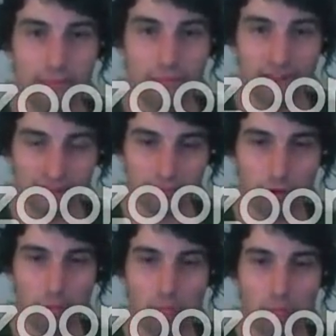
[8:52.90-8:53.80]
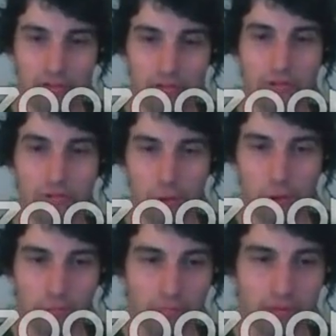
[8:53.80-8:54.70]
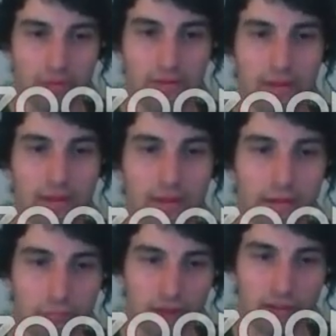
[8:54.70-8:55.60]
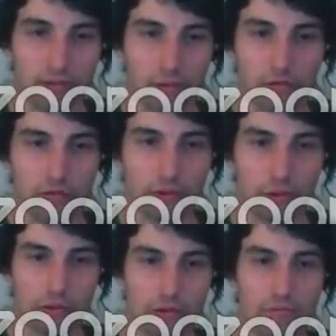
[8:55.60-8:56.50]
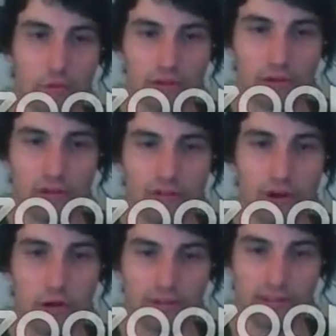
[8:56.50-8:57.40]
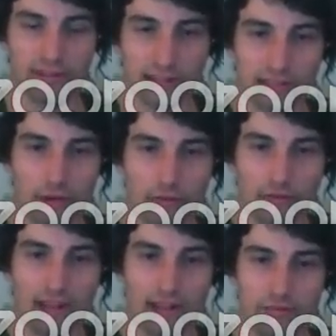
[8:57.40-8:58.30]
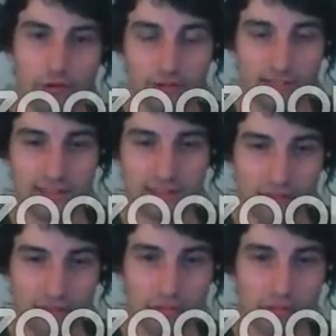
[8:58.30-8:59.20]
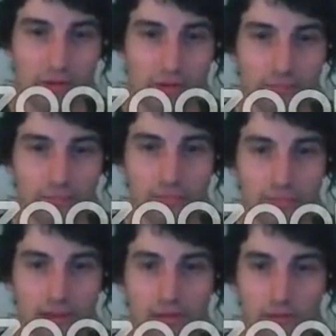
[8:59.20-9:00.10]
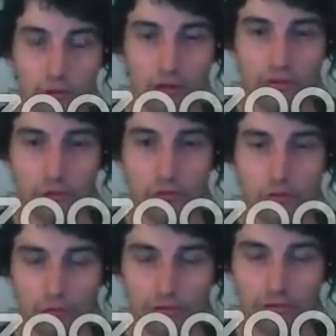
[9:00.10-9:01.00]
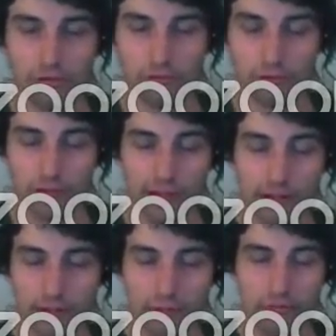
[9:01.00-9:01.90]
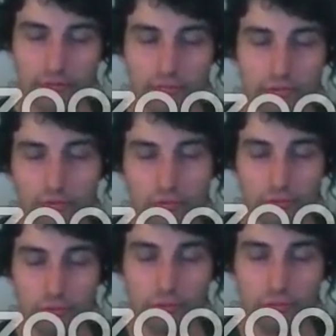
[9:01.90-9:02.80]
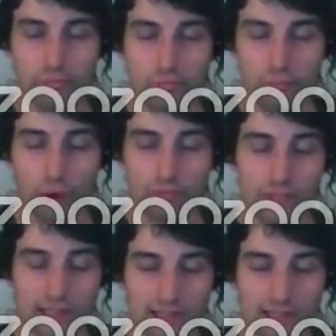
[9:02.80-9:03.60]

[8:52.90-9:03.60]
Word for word: There's a problem with it, though. There is no restriction whatsoever on the size of the extra context f. So if you want to check if two objects